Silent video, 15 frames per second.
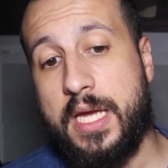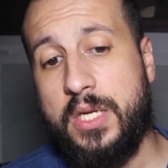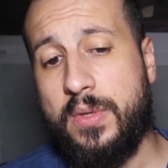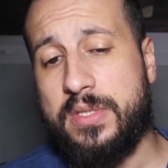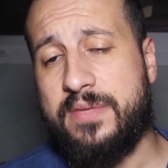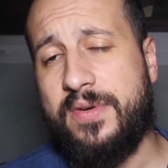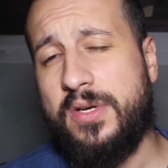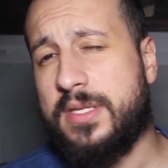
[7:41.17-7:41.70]
Anyway,
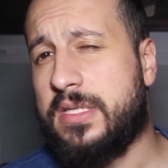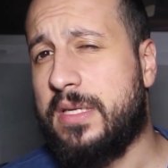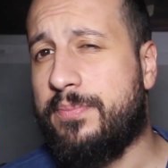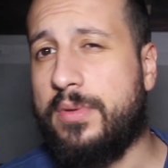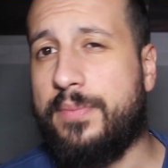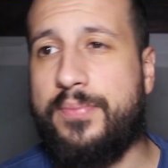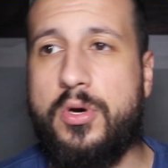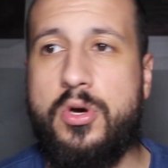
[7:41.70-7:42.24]
it's a very
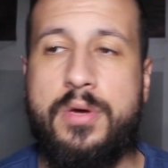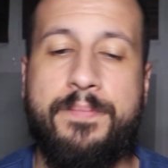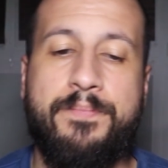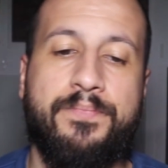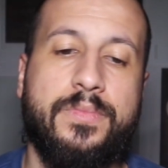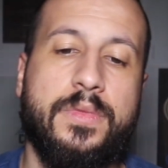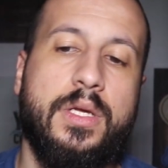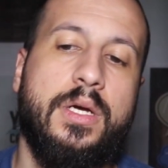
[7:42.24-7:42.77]
simple
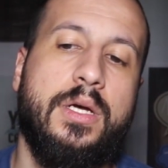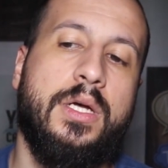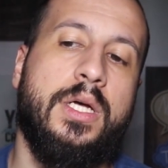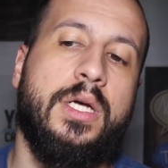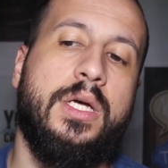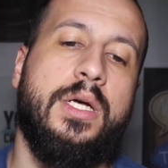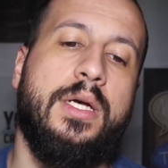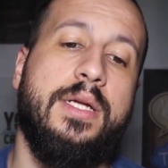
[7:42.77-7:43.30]
poem.
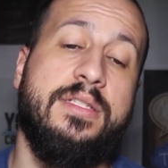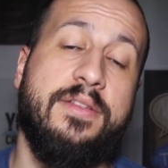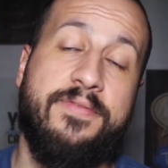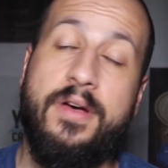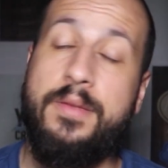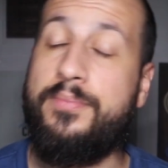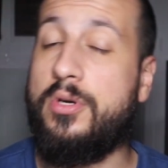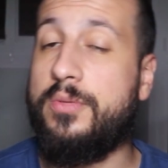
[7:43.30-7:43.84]
It's a
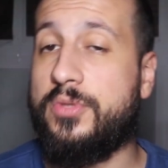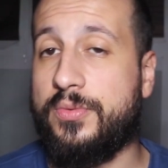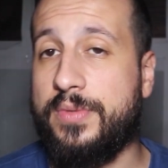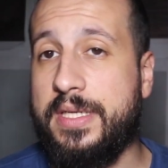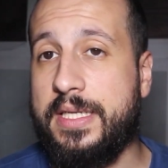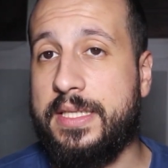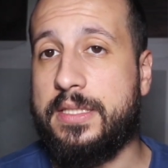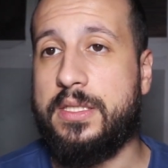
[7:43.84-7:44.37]
fun poem to
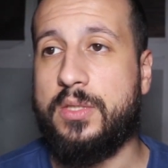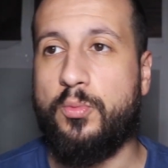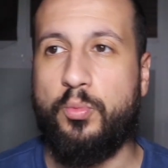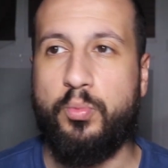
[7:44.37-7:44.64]
read.